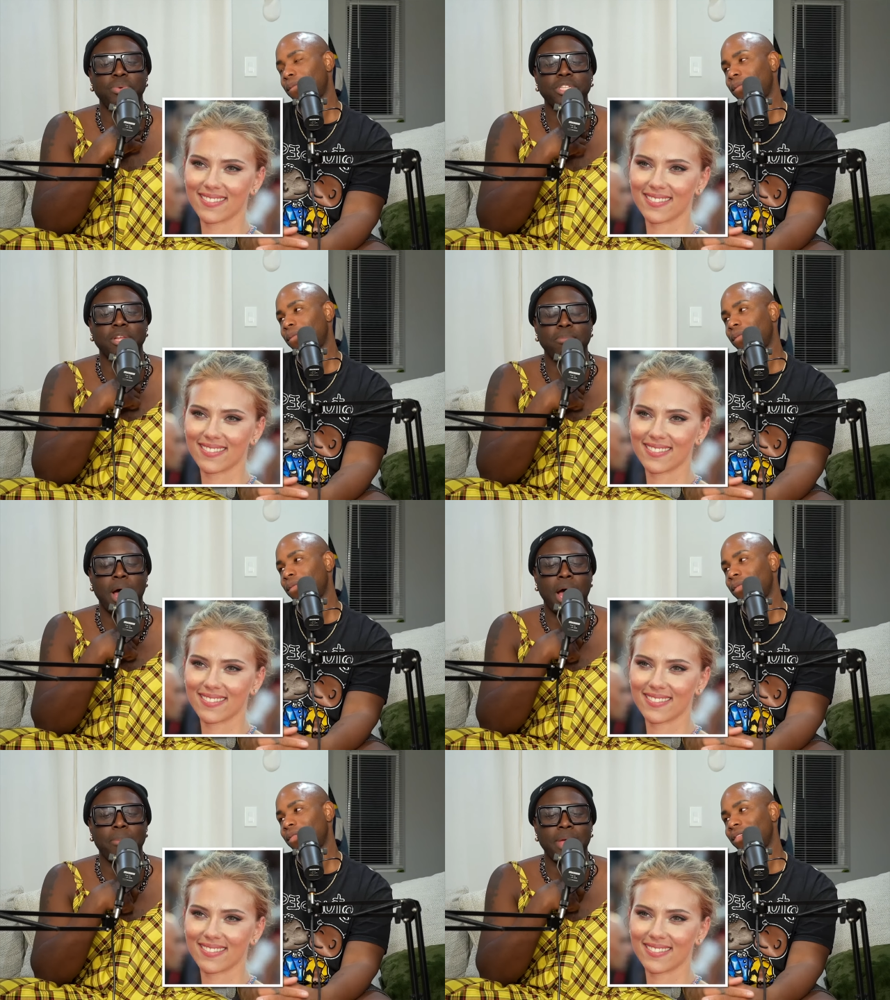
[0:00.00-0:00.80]
Speaker 1: was the
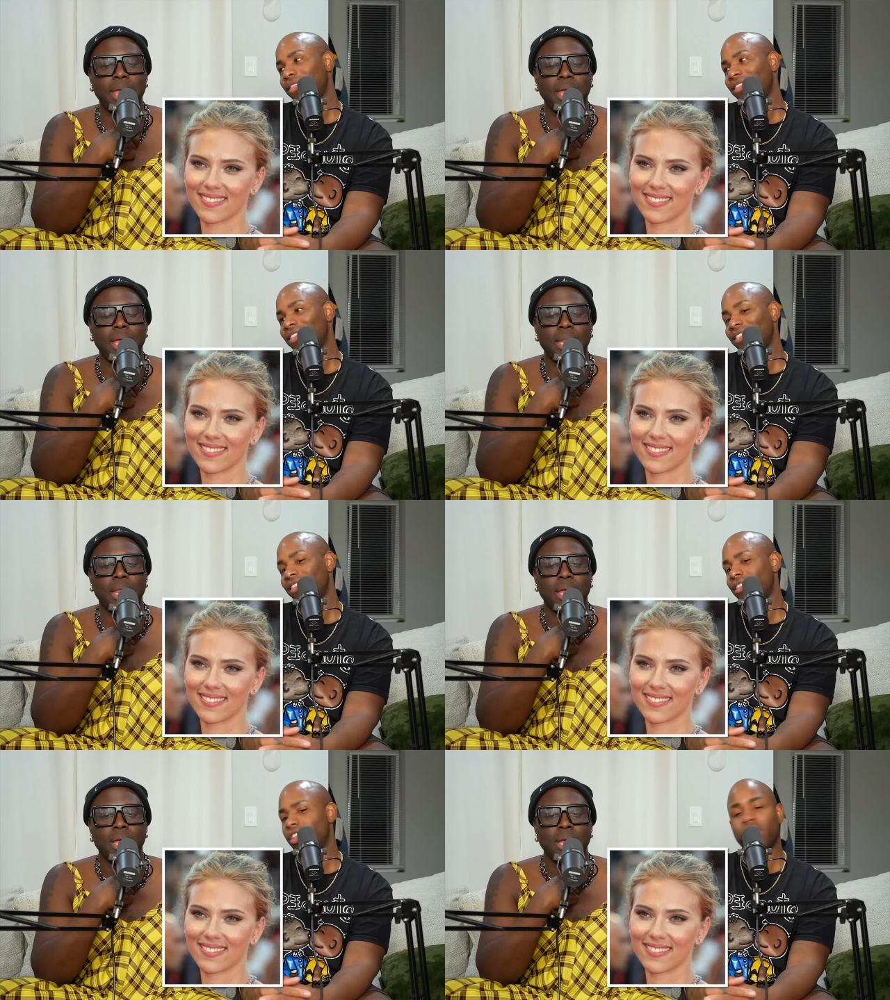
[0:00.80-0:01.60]
mom
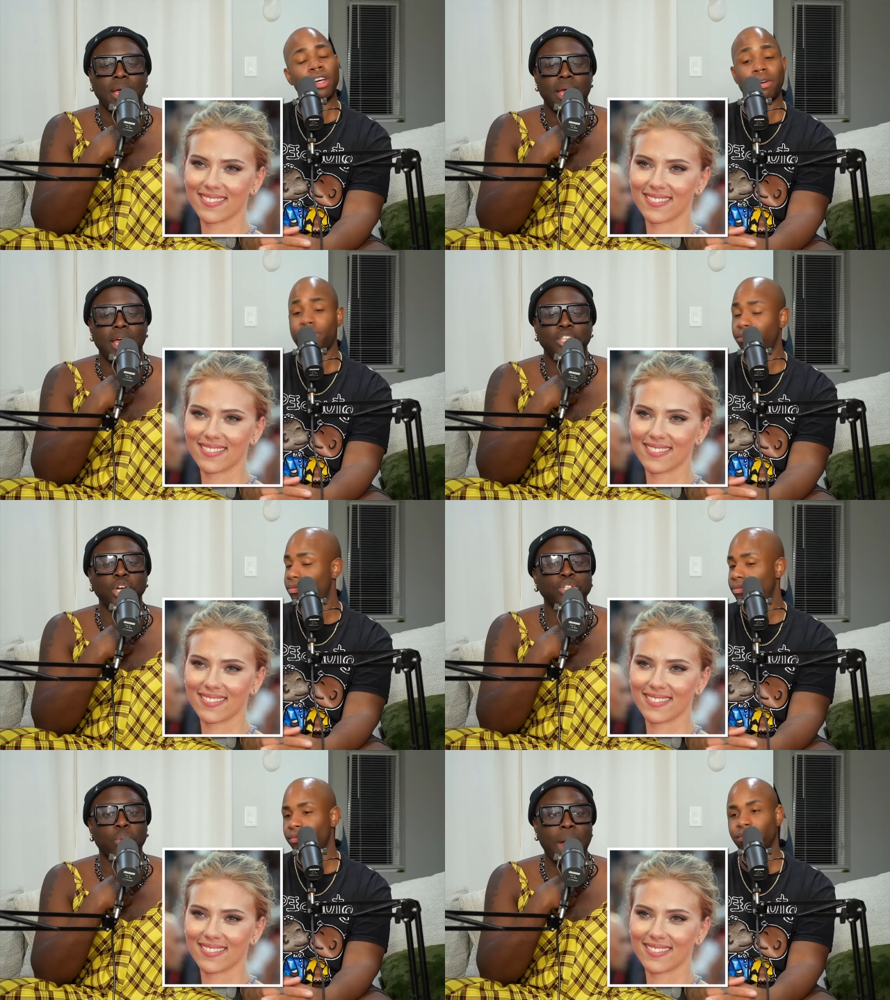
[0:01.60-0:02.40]
in no in
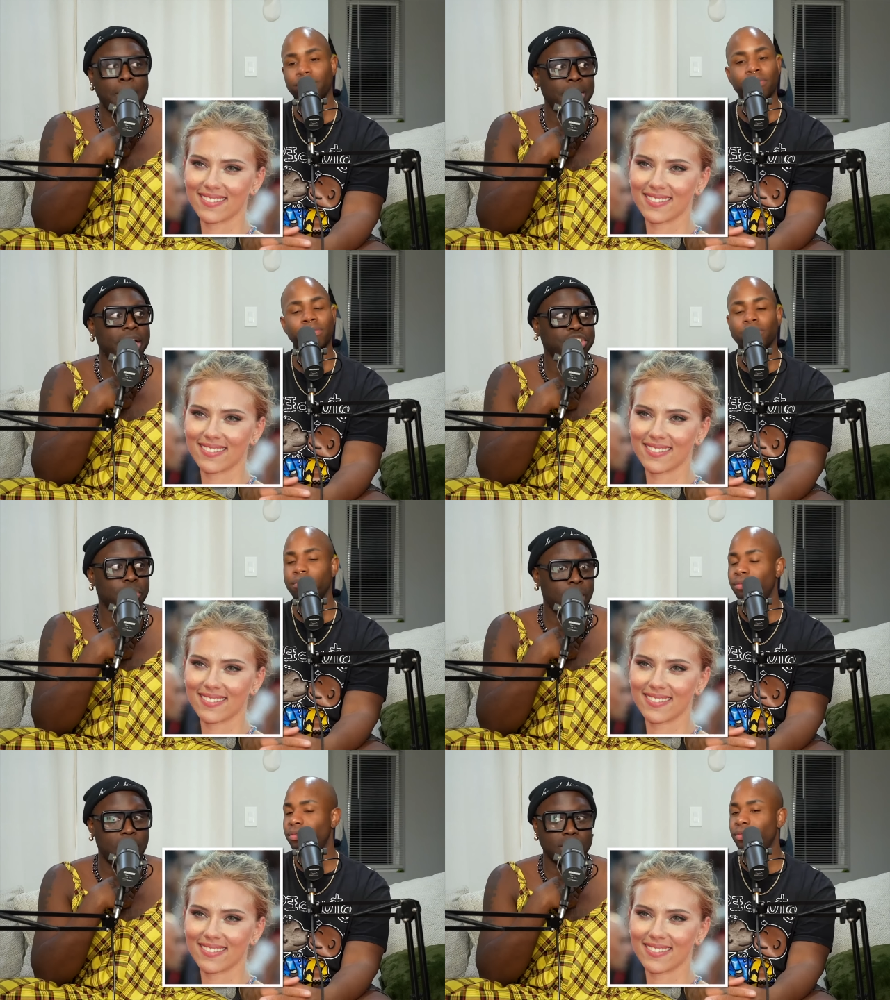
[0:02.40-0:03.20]
Jojo Rabbit. Yes,
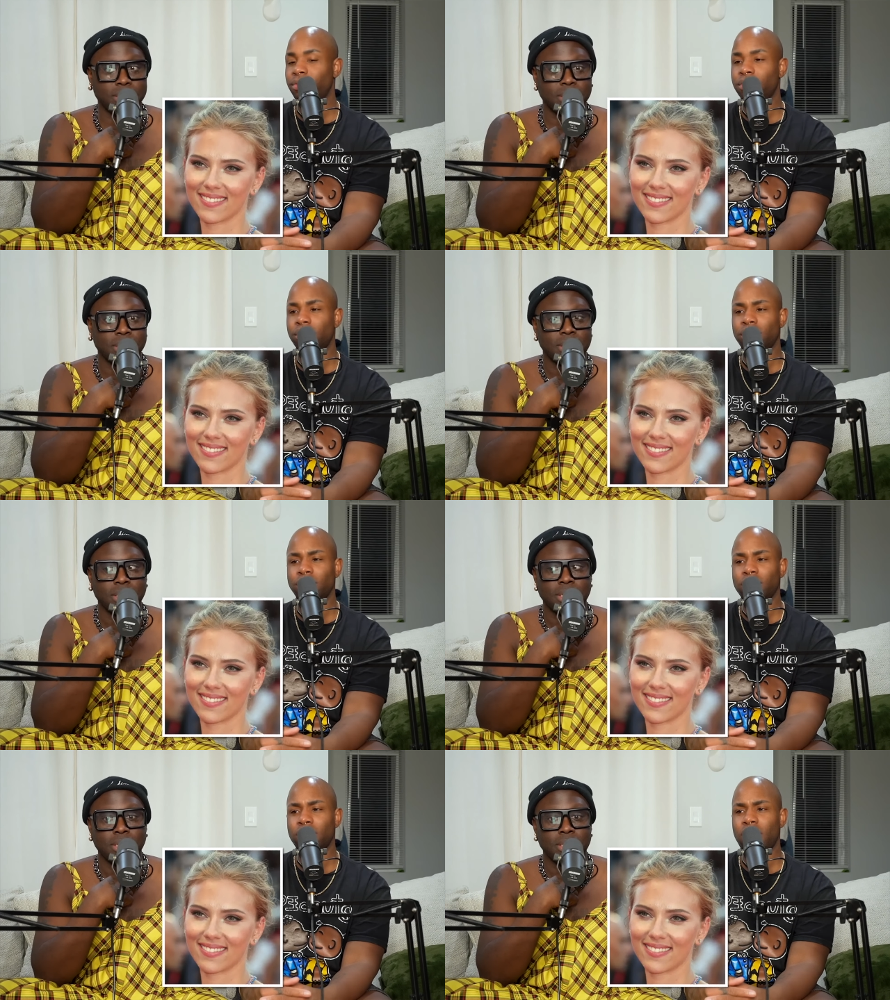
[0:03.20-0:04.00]
she was.
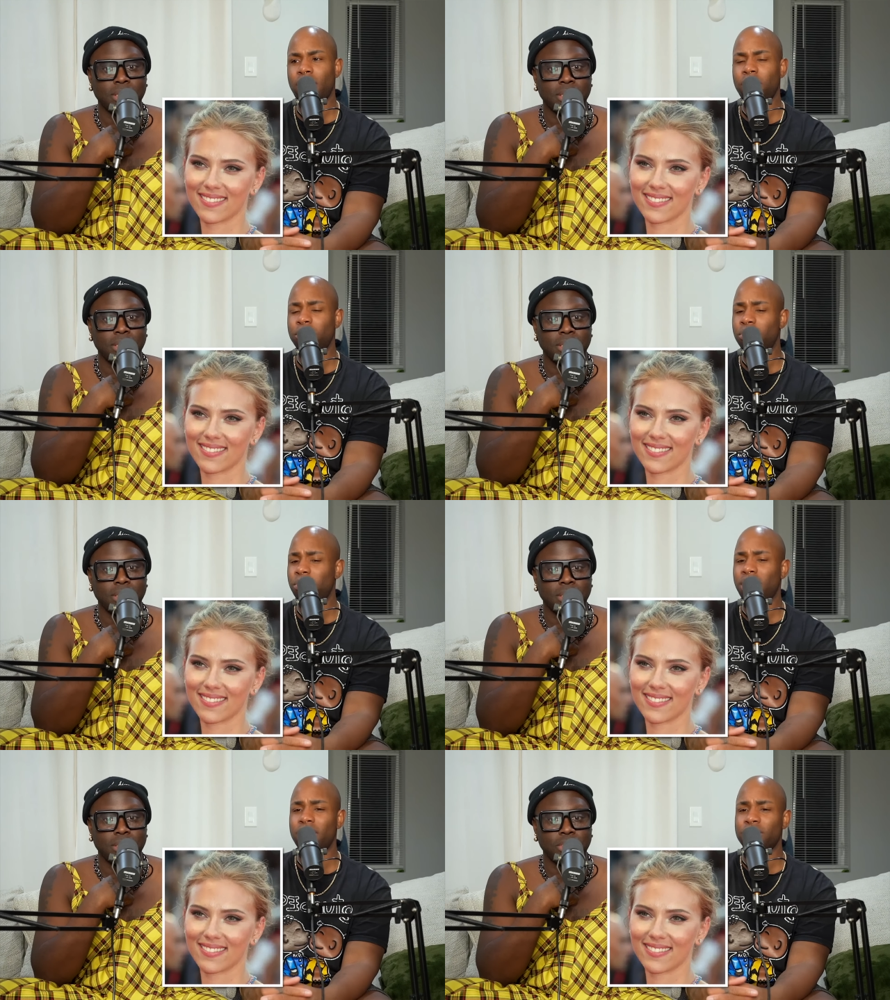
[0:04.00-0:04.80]
I don't know what, Joe,
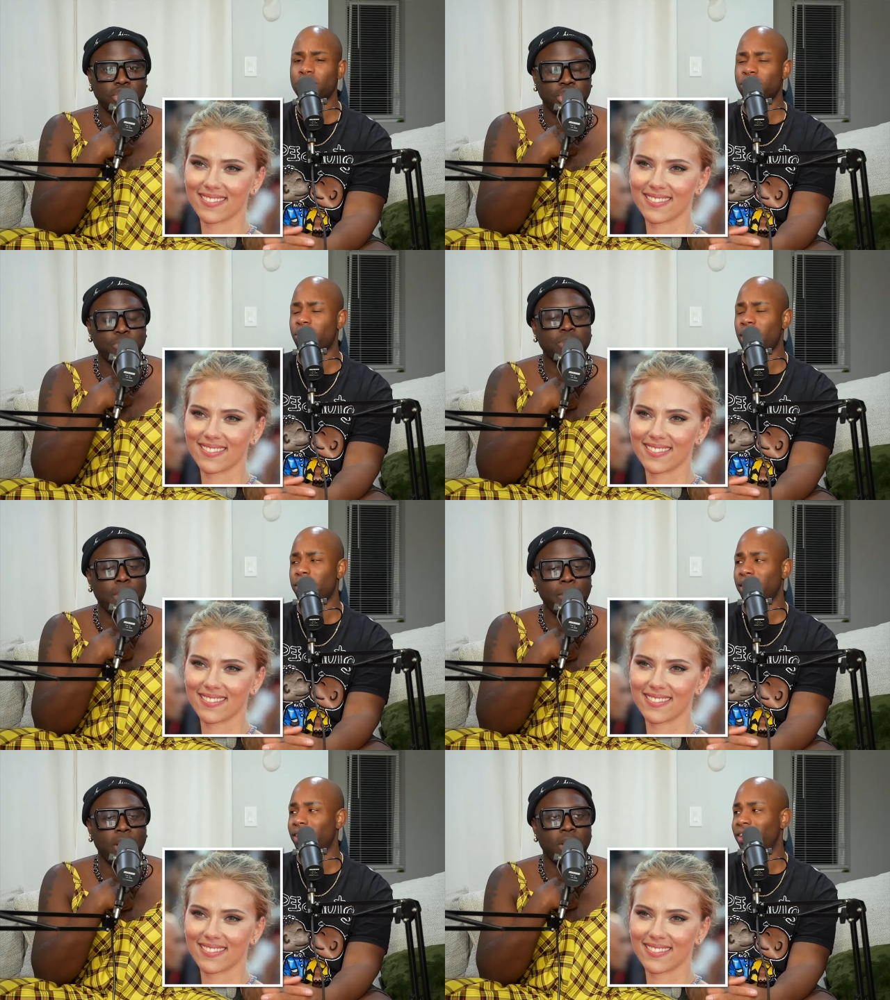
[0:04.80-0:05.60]
what the hell Jojo she was the
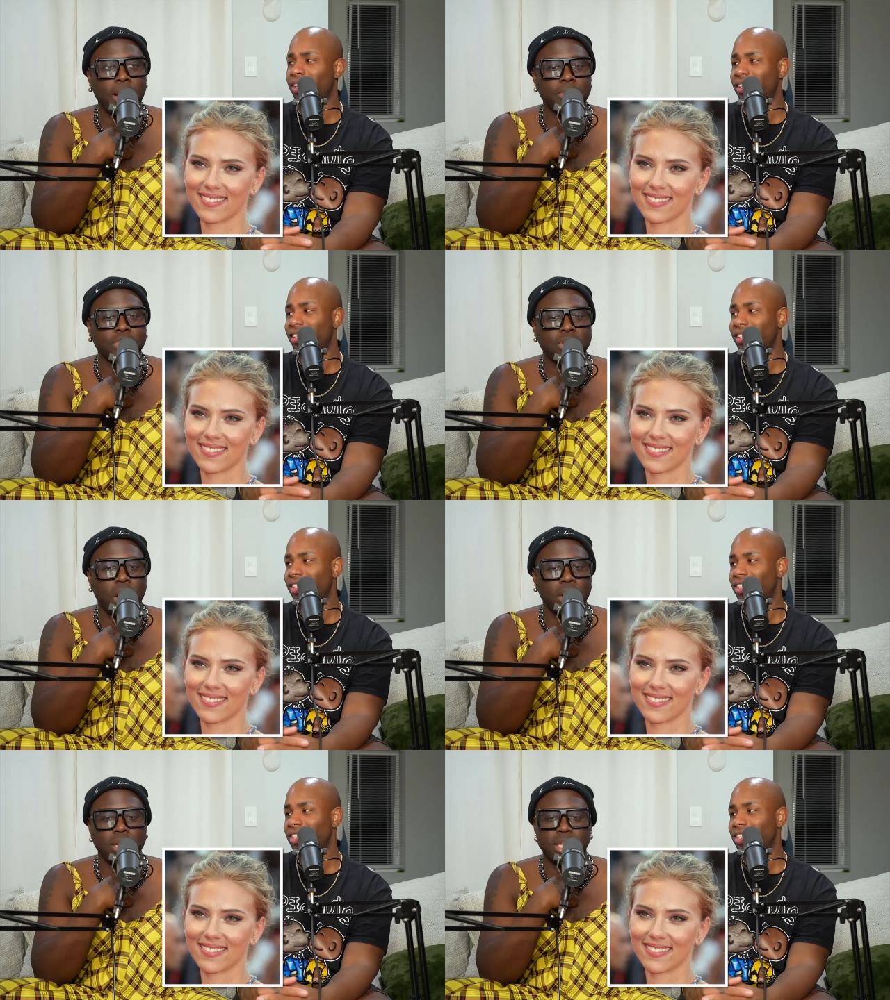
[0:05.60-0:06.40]
mom, Her name is
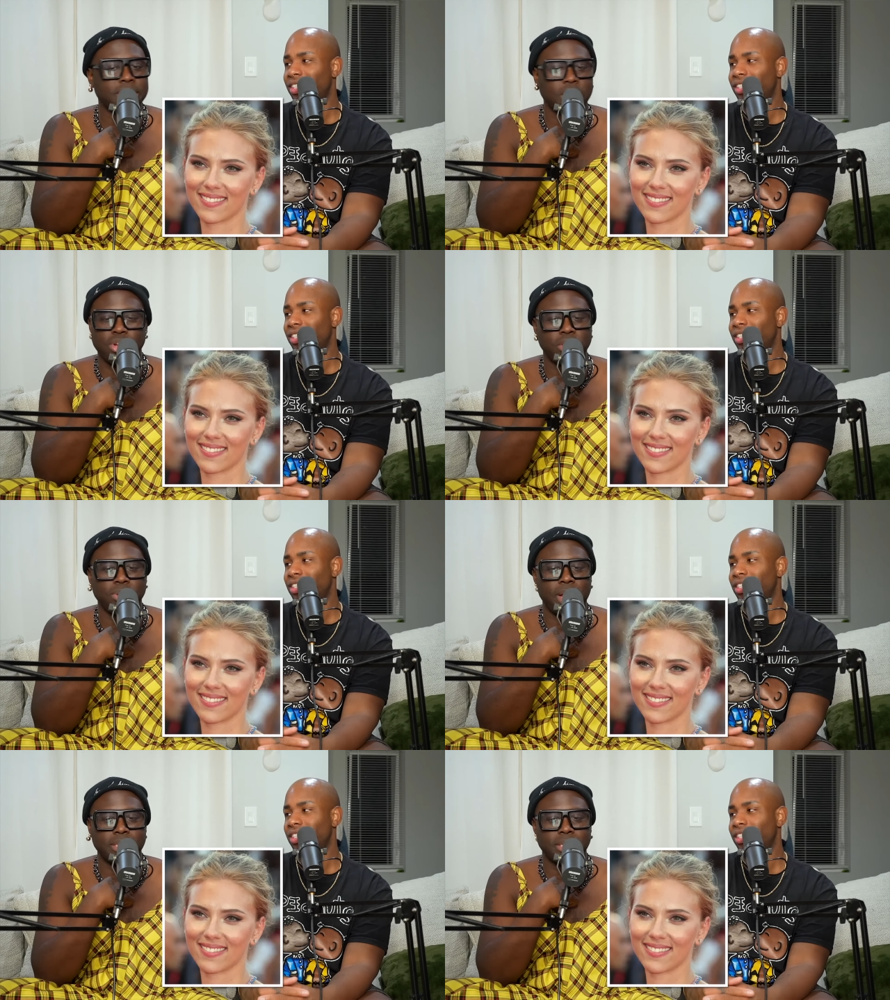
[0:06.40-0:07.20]
Scarlett. That's not Scarlett
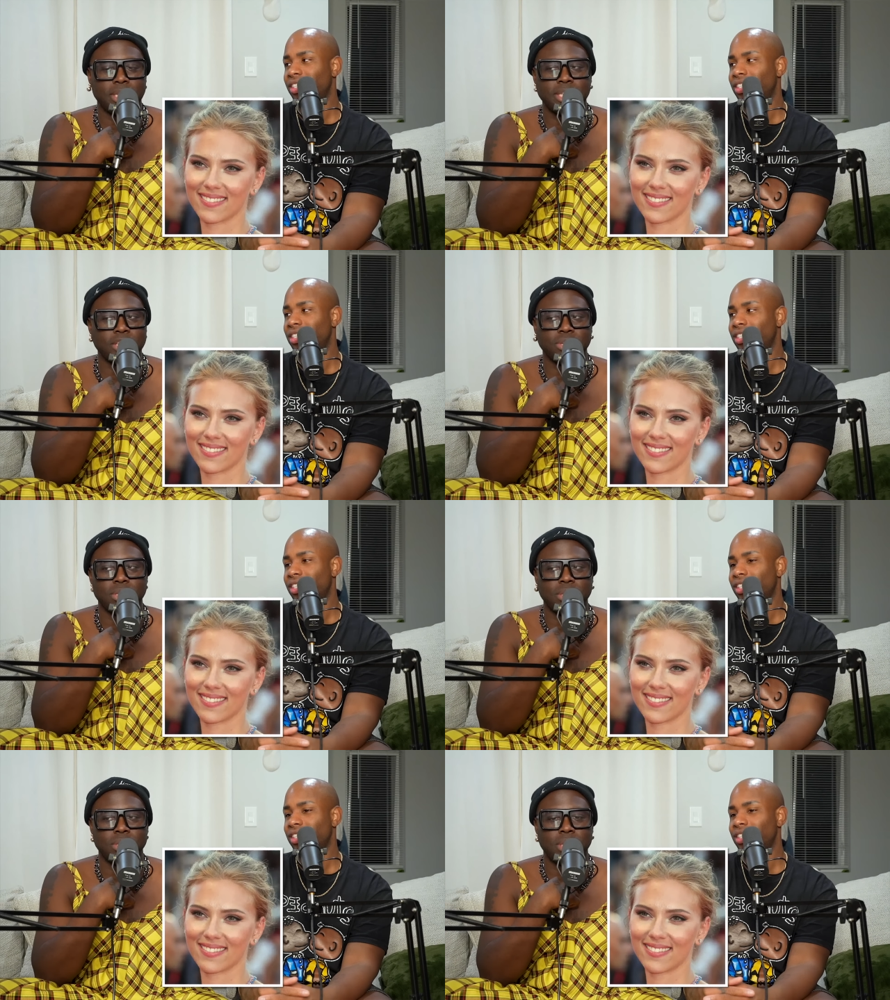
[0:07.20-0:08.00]
Johansson. That's not.
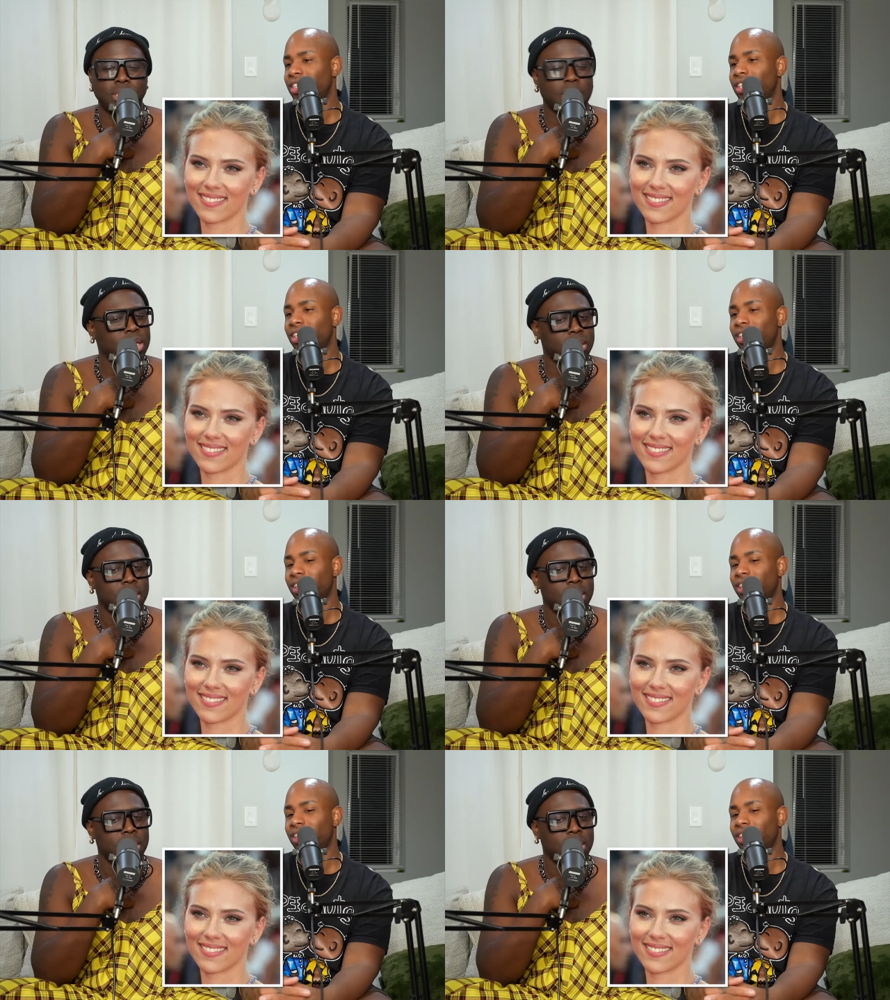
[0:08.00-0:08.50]
That's not.